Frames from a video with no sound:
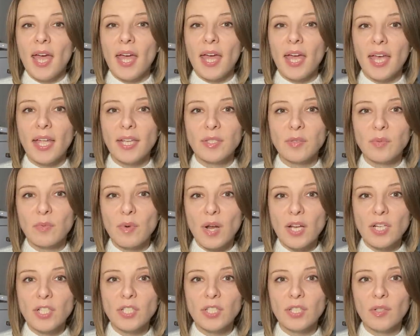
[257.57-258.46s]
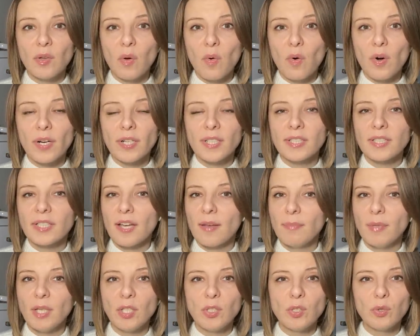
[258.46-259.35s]
And Russian orcs
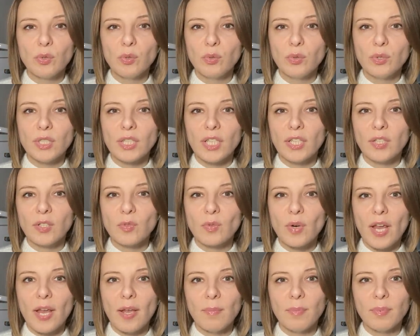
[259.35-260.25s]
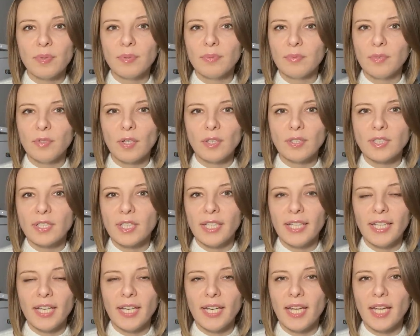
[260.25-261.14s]
coming to loot and rape don't
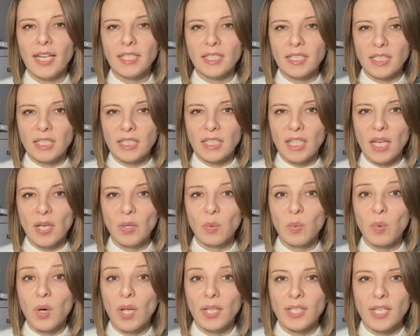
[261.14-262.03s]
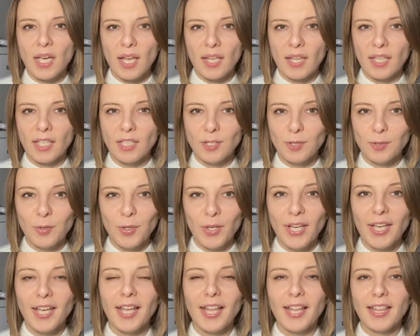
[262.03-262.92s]
clearly understand what are they
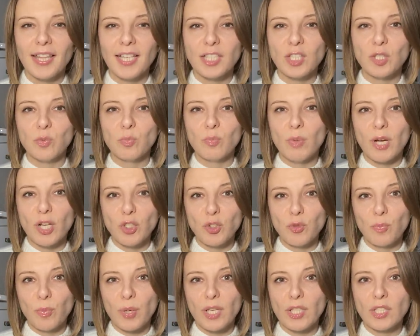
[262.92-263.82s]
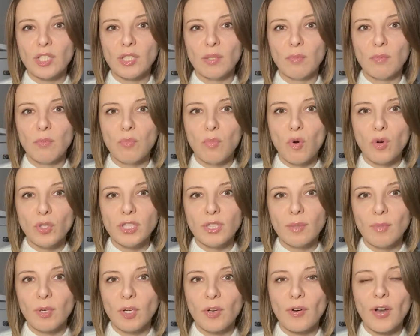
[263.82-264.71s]
doing in this much better, more
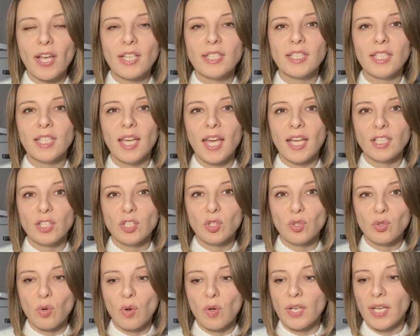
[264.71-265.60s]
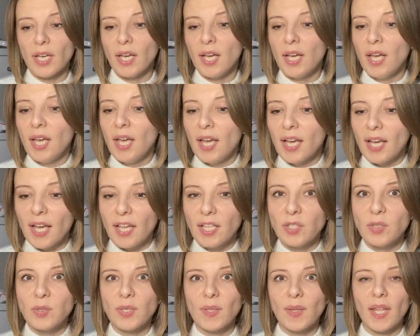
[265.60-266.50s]
democratic and stronger
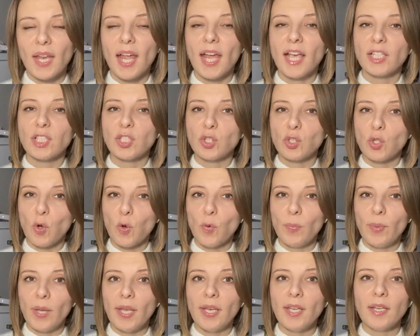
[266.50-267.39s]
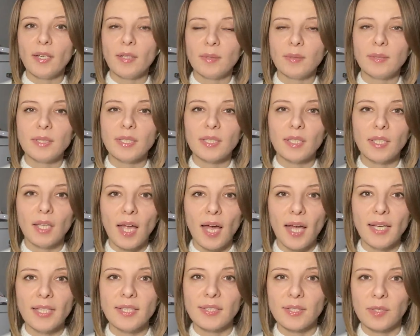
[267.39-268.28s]
country that has so many good
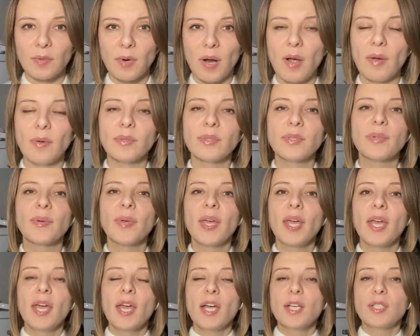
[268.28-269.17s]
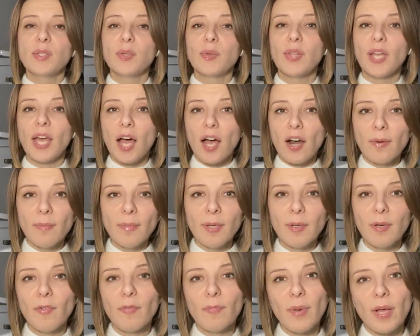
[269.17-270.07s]
allies around. So the
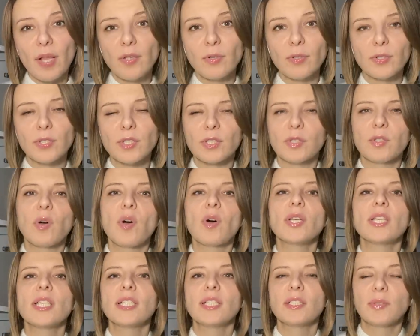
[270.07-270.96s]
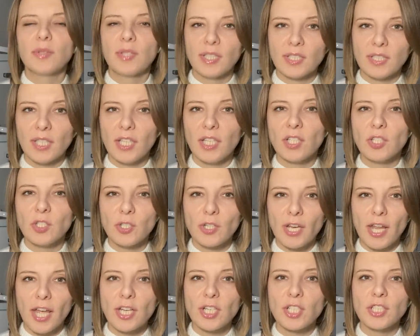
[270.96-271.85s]
army of Belarus, according to this
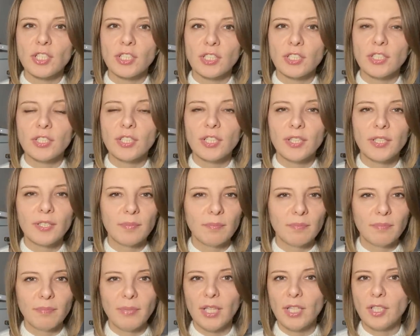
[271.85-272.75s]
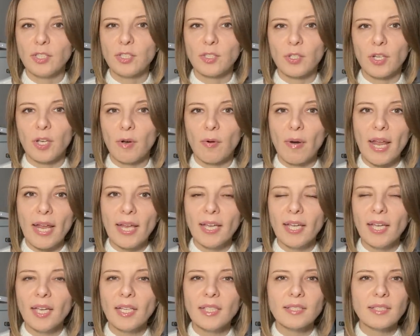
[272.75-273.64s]
international military
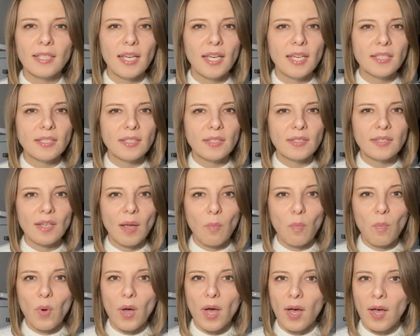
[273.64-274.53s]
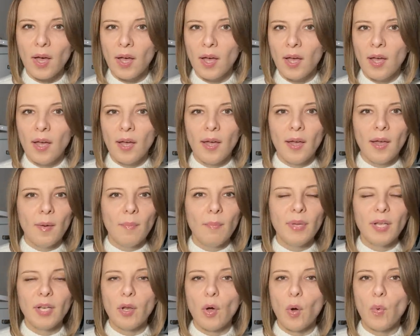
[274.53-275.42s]
rankings, is somewhere
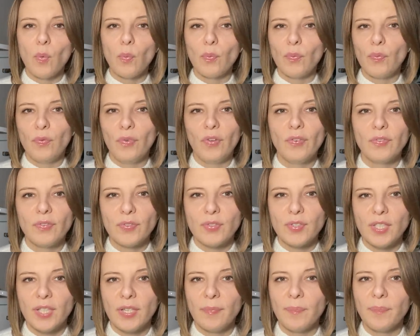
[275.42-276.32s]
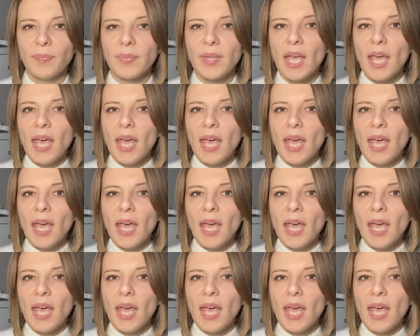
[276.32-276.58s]
below fifty.